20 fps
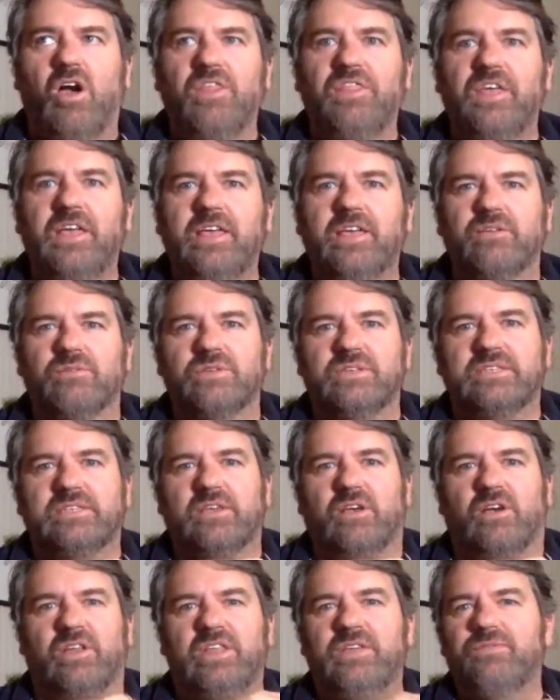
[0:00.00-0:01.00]
I, I think it
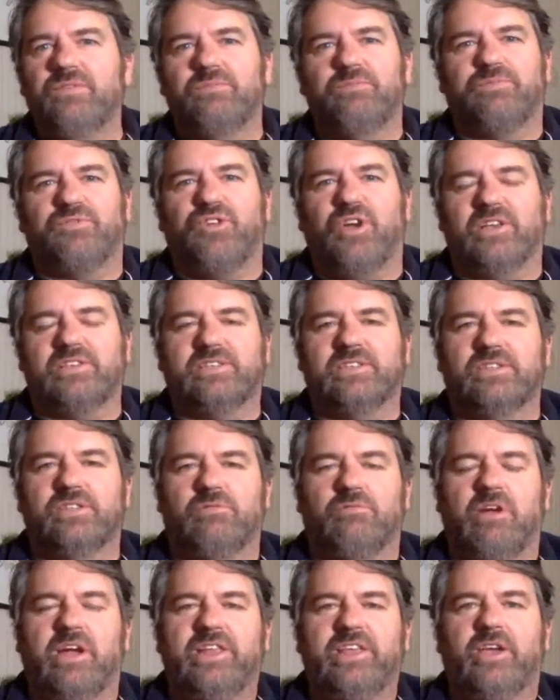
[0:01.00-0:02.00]
was. I never
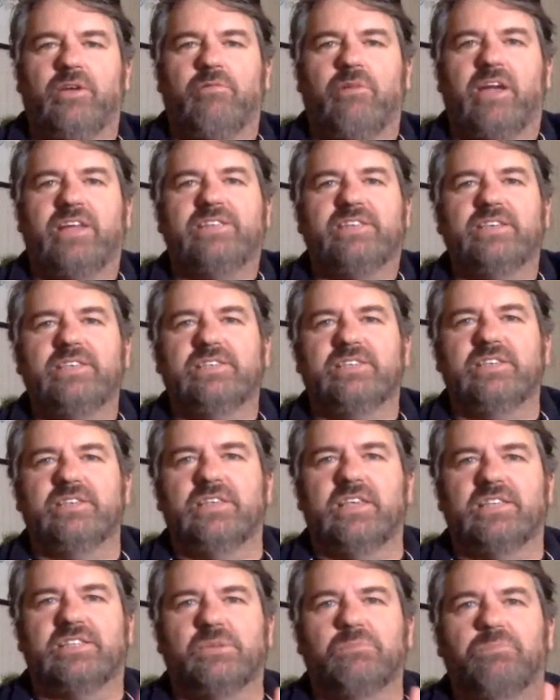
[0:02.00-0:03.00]
trusted the radio
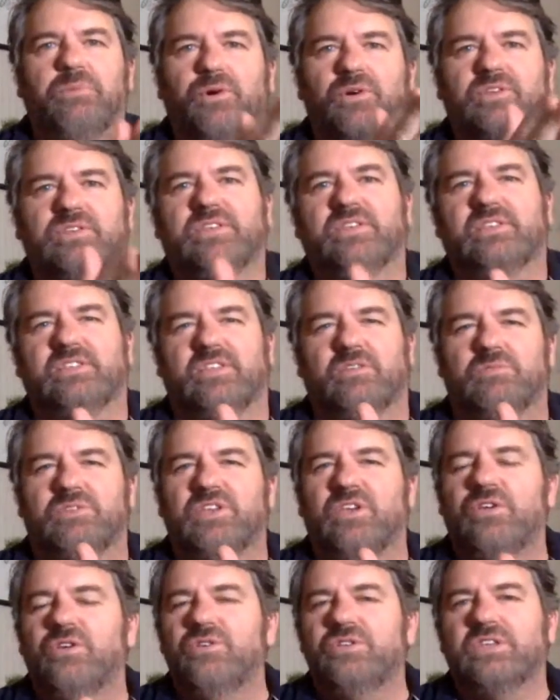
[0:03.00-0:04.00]
ratings. It's a book
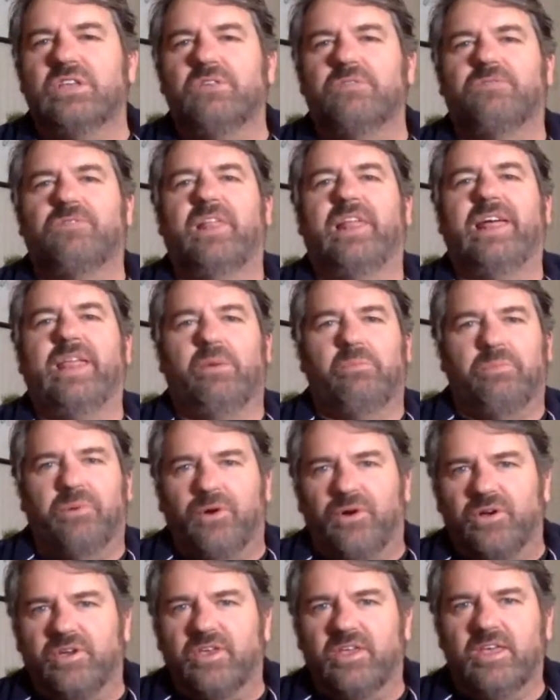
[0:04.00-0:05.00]
system, so who's going to fill
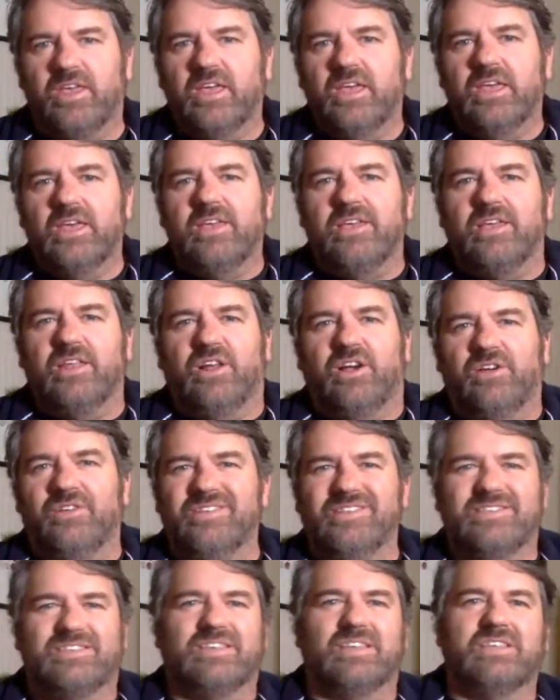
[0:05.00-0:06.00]
out a book? You
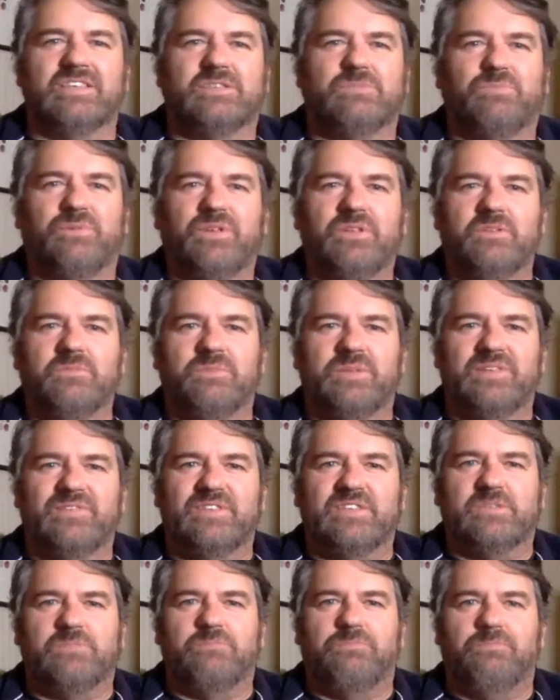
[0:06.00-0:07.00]
know, mm. it's going to. Well, I've
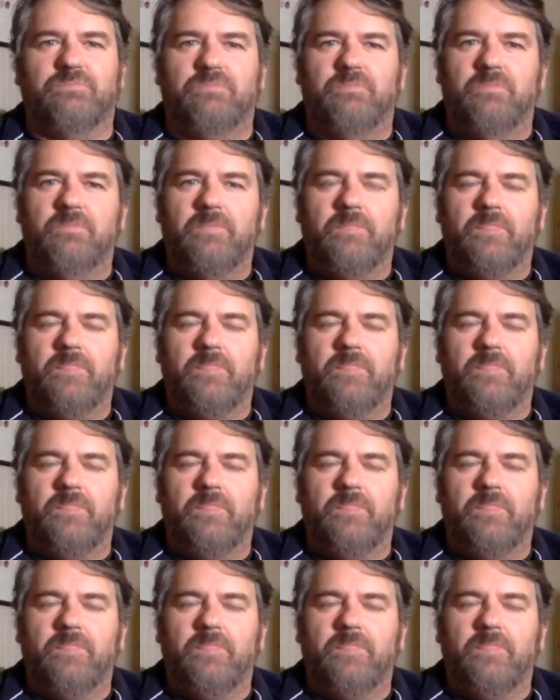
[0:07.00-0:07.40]
never, I always